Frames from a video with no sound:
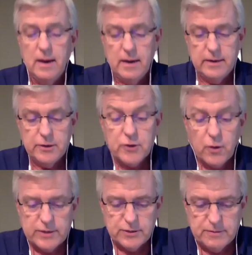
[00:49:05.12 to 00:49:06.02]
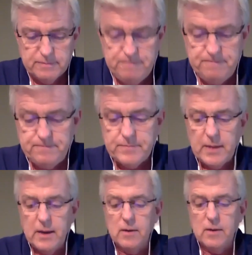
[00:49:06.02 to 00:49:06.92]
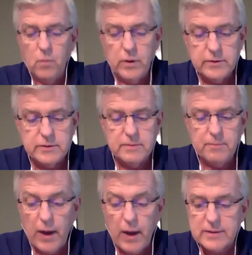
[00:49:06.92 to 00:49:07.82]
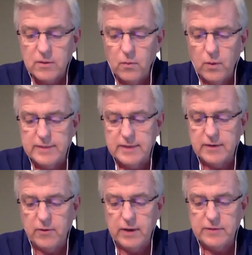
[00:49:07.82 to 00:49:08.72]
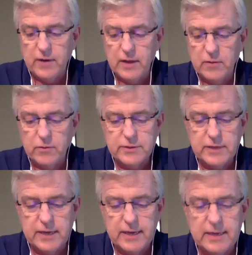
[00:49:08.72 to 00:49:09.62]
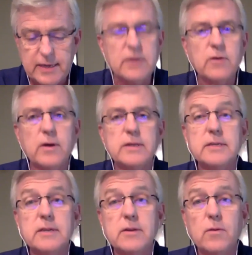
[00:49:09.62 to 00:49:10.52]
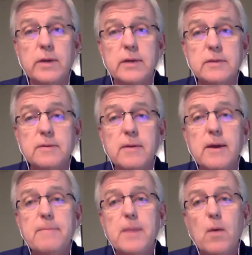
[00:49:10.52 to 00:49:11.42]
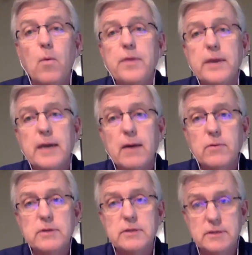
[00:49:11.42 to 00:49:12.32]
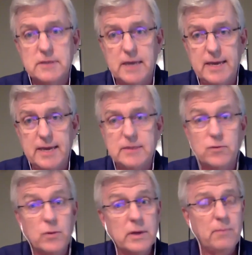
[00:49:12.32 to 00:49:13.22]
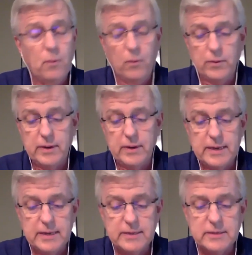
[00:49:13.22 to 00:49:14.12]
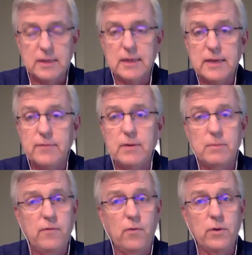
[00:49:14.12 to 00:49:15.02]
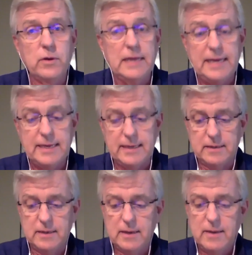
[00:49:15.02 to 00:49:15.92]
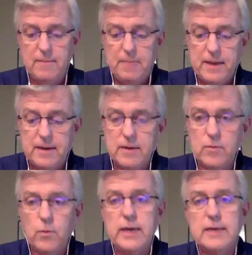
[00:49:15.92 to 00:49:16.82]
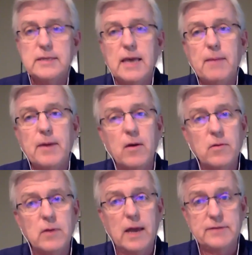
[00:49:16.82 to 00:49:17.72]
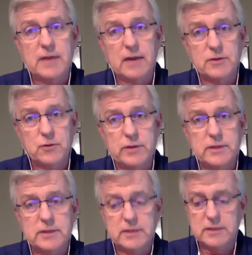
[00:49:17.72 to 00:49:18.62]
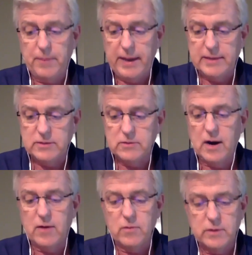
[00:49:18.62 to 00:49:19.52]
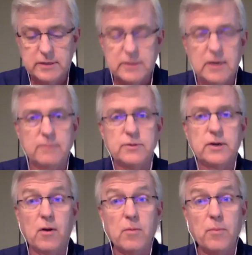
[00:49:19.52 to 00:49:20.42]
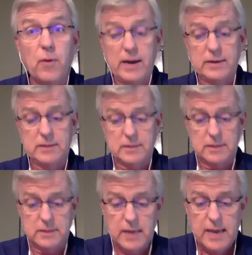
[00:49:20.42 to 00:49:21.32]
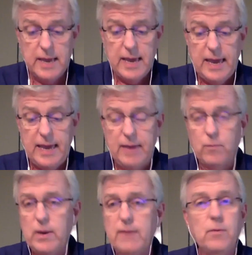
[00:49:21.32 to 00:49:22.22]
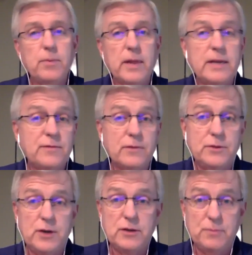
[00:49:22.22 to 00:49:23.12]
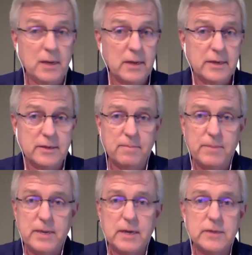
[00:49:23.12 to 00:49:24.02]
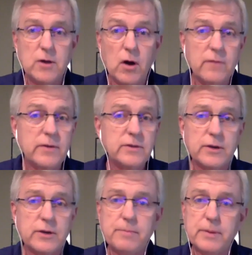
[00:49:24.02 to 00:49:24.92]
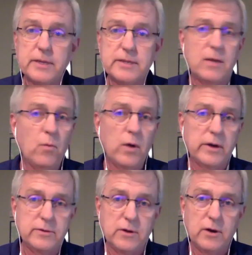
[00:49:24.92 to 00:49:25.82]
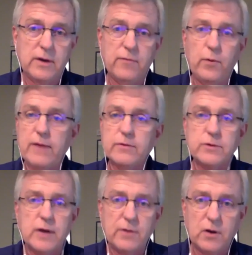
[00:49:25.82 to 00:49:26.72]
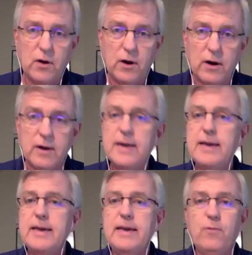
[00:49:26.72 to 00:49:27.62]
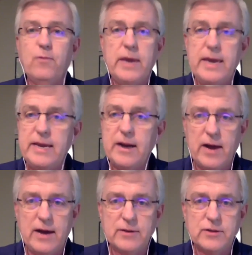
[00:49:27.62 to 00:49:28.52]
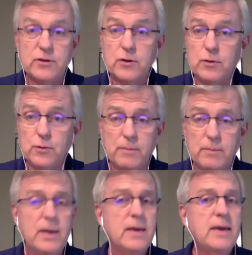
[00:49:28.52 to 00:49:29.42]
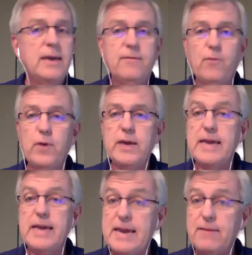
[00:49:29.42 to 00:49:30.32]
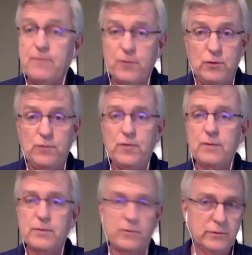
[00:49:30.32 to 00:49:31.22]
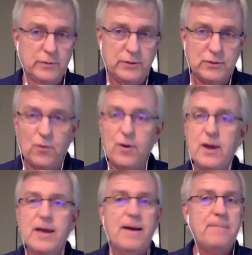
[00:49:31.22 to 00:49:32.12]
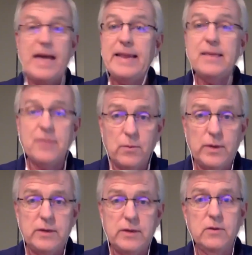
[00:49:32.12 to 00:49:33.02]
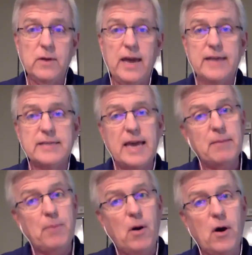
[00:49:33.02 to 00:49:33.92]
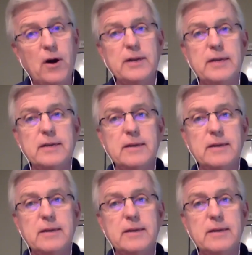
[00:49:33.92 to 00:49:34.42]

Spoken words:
Your question, what are some practical ways that Christ followers can integrate this in their midst? One thing I would say it's really important is to live it before you lead it. We examine our own lifestyle choices as a pastor, our own consumption, our own practices, and we have no place for judgmentalism because all of us are complicit in what goes on. If we ever drive a car, if we heat our houses or cool them, if we eat food from the grocery store, anything we do has had a part in